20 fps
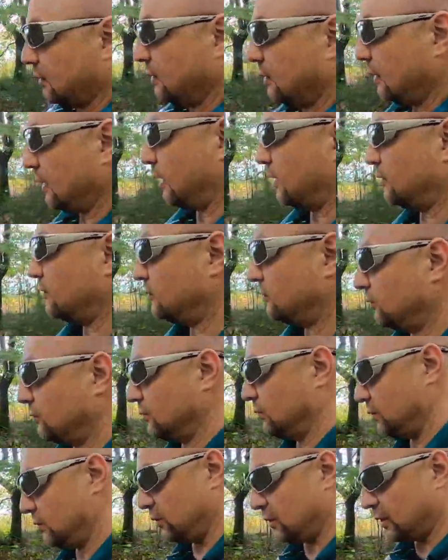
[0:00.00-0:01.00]
yeah,
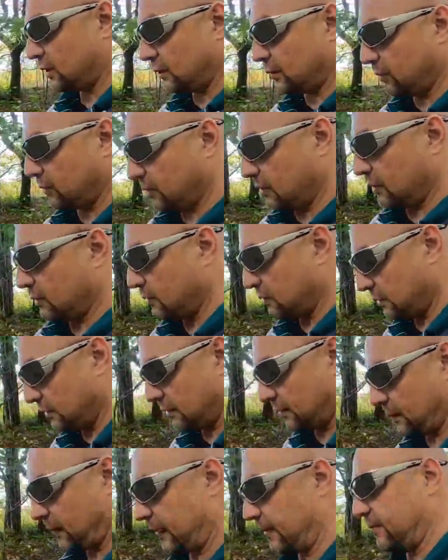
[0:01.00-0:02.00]
so looking within,
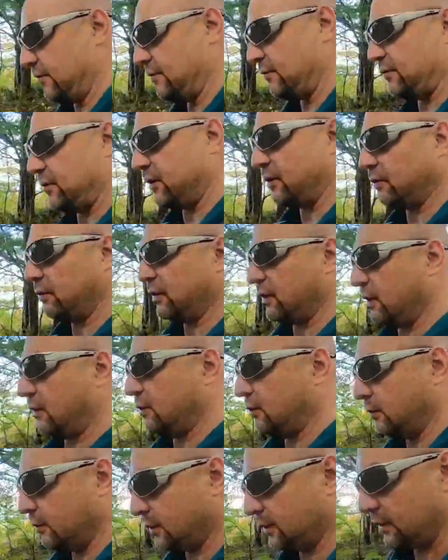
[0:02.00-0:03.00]
figuring
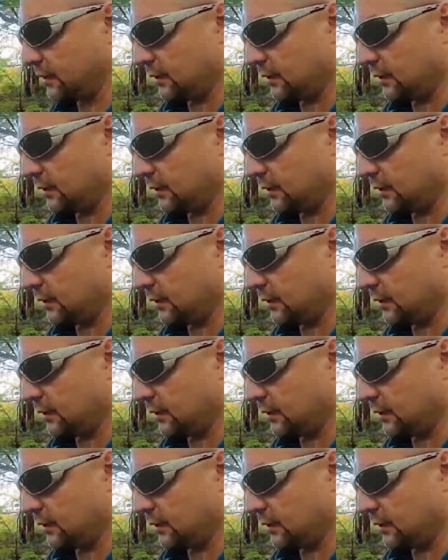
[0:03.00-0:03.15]
out what it